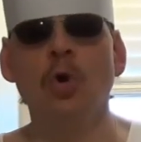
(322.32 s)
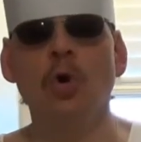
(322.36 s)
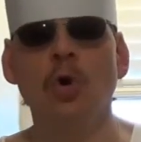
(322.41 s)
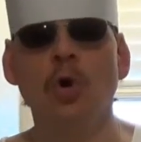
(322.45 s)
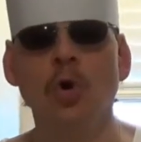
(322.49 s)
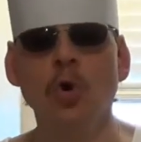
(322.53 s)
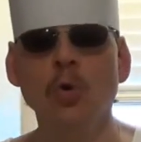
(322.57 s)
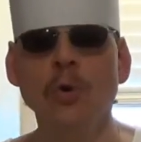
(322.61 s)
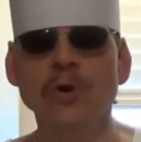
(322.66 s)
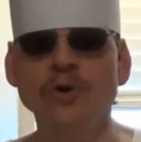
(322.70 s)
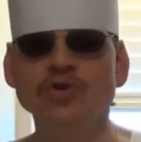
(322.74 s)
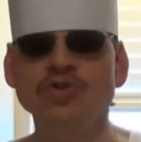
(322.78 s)

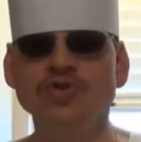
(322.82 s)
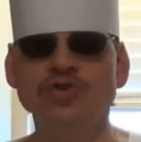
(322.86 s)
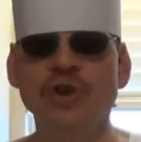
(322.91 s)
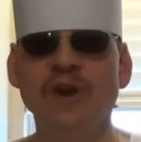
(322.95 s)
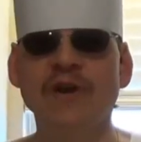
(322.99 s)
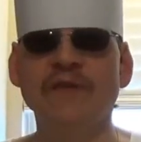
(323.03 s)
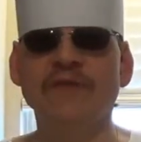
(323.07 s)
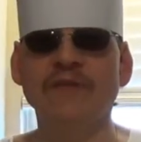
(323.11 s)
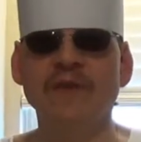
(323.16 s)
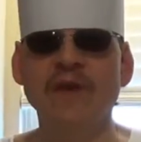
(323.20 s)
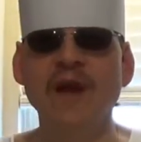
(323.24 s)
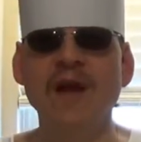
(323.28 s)
who is
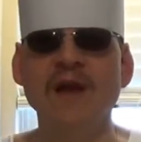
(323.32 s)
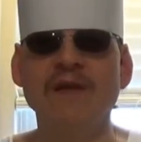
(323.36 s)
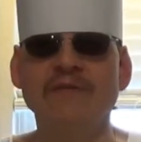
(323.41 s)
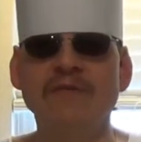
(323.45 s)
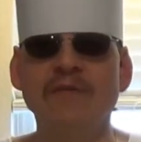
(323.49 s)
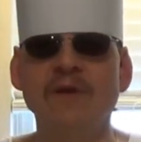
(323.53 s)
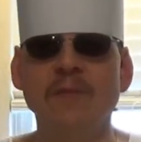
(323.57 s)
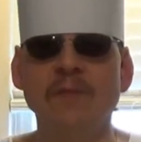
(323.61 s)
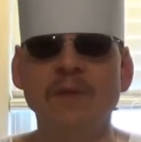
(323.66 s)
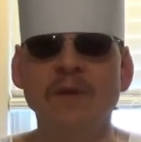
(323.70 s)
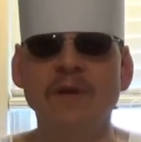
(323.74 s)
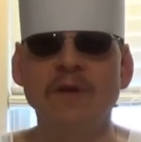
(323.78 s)
Chef Kev.
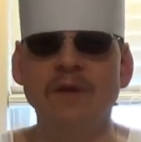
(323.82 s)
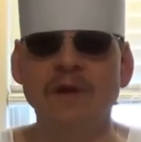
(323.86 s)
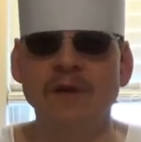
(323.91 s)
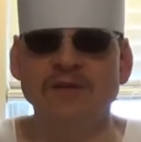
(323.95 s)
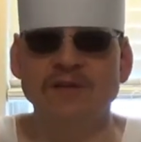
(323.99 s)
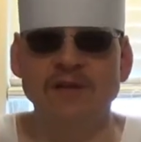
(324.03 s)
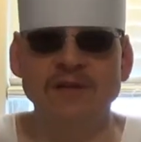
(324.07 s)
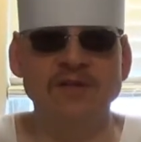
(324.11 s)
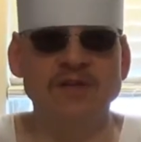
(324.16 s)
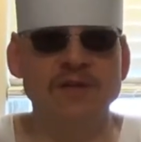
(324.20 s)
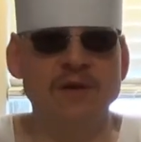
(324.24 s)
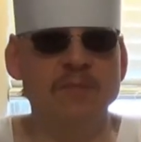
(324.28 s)
I mean, because
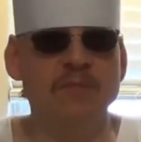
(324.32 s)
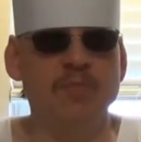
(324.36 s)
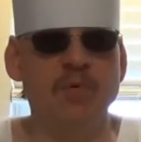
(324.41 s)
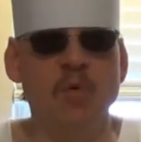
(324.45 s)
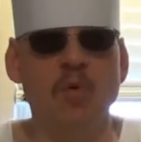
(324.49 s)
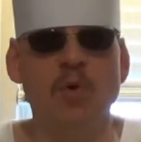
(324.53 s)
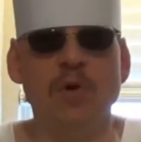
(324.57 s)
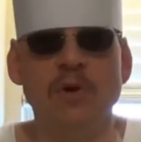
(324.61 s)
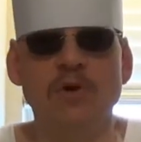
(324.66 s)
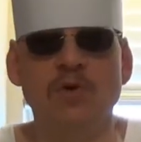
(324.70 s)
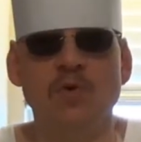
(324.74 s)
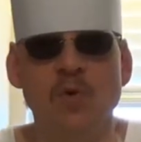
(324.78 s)
it's an
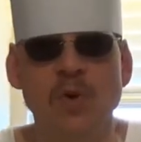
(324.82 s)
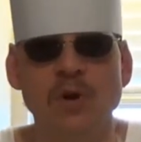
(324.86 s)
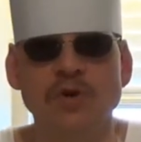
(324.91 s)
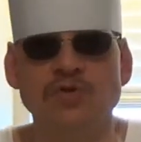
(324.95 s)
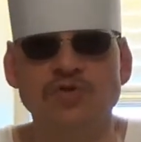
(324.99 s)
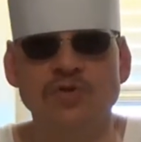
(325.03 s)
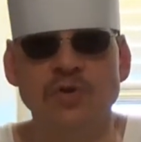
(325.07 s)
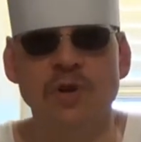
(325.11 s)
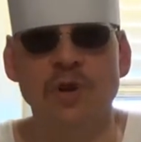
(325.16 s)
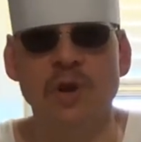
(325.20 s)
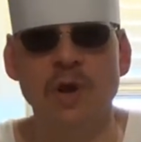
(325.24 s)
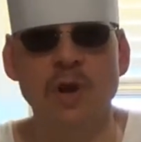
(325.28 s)
important
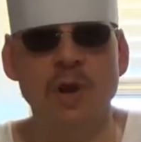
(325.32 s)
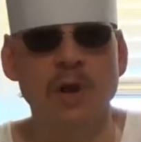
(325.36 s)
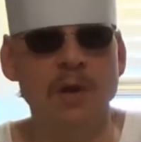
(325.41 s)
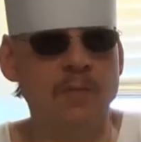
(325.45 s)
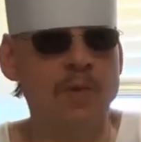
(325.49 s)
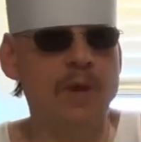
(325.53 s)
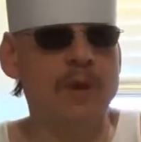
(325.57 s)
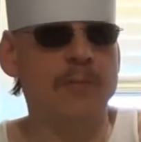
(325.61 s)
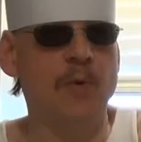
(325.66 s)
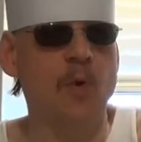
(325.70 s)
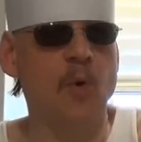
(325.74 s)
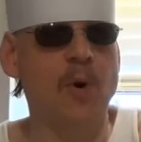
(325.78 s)
question.
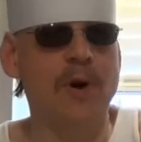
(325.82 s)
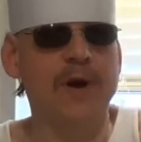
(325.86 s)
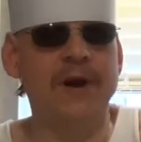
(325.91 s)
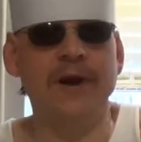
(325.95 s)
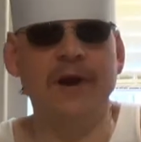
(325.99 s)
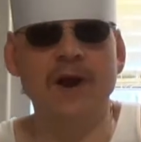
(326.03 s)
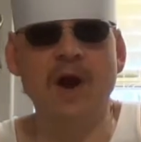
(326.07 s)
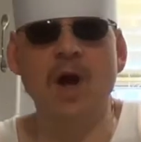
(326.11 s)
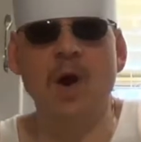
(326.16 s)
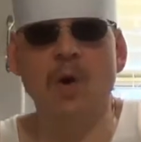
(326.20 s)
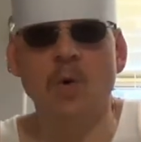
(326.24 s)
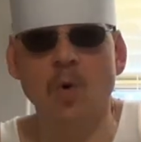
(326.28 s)
People want to
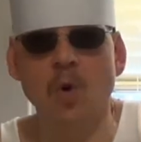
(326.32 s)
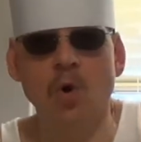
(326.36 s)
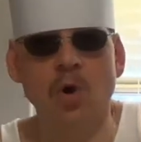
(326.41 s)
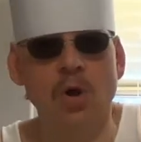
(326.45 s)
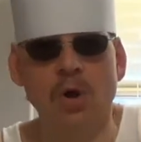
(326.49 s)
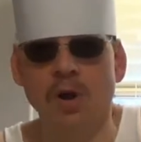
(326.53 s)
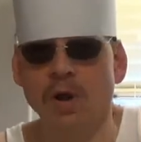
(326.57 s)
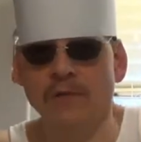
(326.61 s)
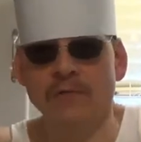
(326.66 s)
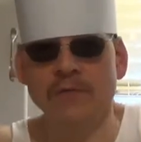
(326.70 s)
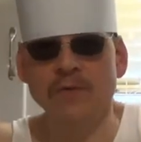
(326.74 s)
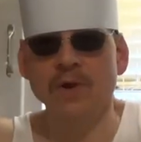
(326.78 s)
know all
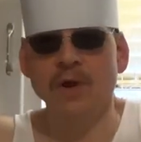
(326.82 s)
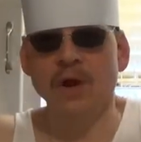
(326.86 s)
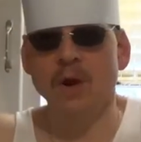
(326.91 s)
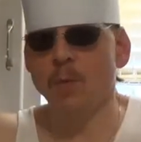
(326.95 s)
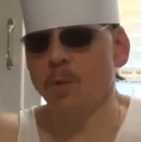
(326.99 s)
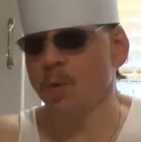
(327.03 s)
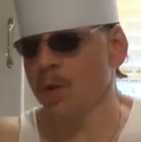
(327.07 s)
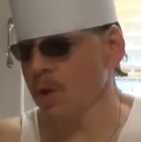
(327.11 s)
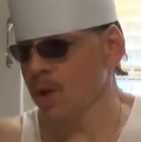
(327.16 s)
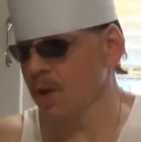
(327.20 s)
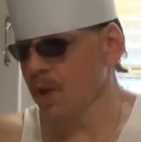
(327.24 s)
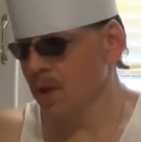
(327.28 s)
over, you know.
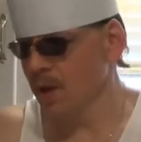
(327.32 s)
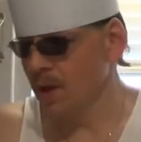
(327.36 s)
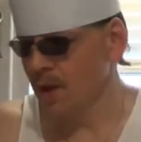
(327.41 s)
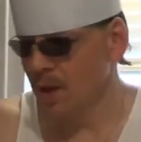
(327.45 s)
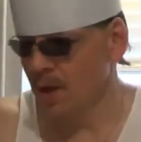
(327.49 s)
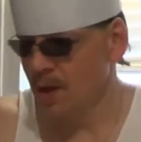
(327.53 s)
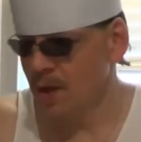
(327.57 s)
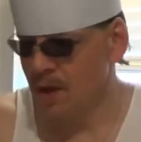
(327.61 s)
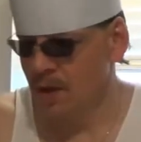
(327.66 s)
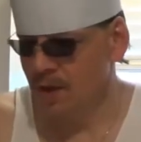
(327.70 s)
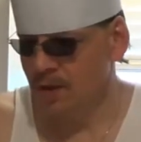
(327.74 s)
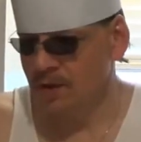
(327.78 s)

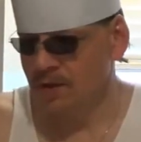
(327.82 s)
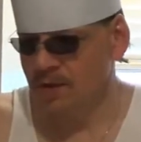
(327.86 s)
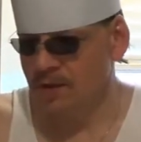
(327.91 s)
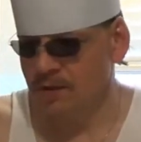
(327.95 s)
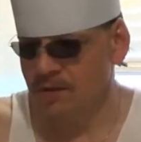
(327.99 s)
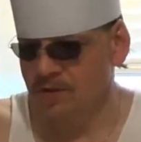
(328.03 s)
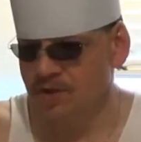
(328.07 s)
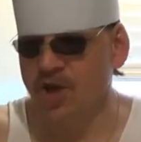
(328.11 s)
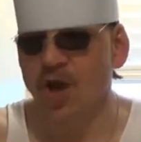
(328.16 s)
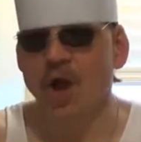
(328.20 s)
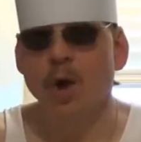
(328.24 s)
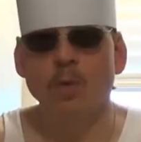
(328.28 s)

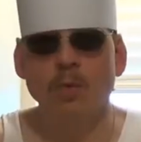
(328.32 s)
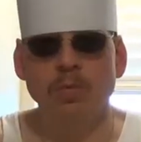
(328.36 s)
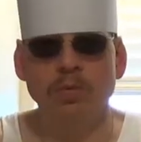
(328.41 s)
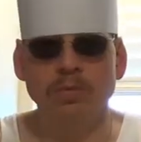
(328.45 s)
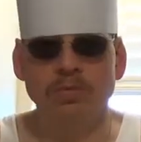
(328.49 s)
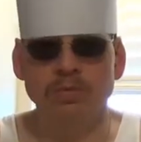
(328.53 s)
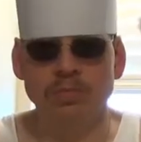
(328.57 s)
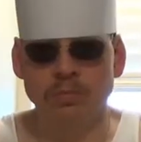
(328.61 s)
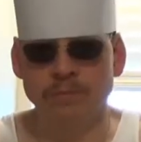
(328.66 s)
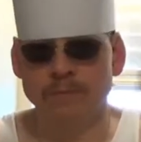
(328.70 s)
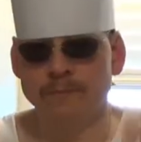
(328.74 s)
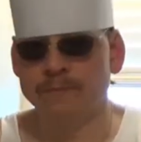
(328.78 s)
So,
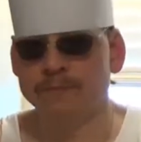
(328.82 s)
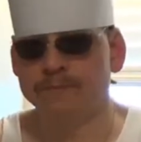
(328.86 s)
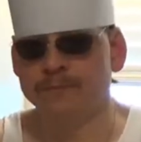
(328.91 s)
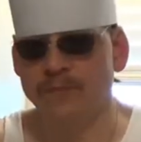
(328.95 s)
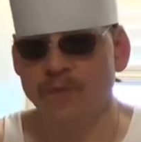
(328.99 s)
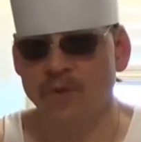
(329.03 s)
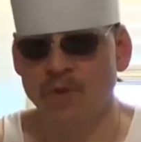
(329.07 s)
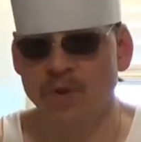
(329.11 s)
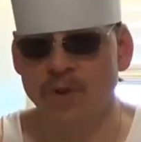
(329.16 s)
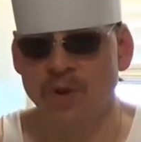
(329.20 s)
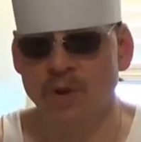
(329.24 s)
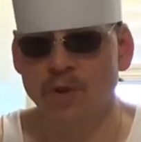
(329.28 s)

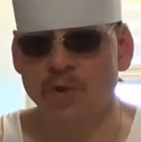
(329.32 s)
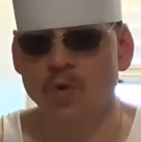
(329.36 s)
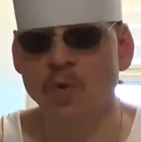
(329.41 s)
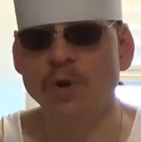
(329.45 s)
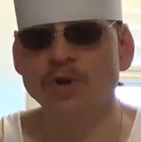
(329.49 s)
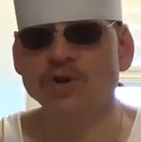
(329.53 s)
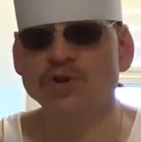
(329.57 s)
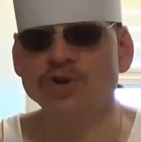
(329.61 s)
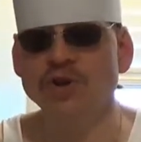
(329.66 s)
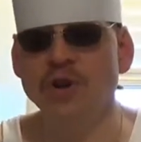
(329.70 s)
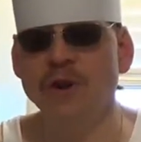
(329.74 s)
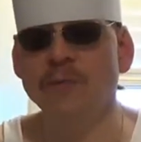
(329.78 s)

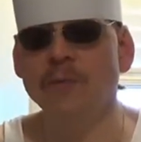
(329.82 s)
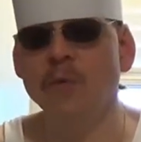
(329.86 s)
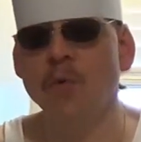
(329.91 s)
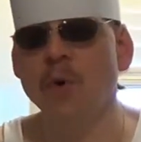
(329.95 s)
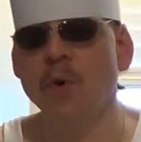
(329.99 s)
question number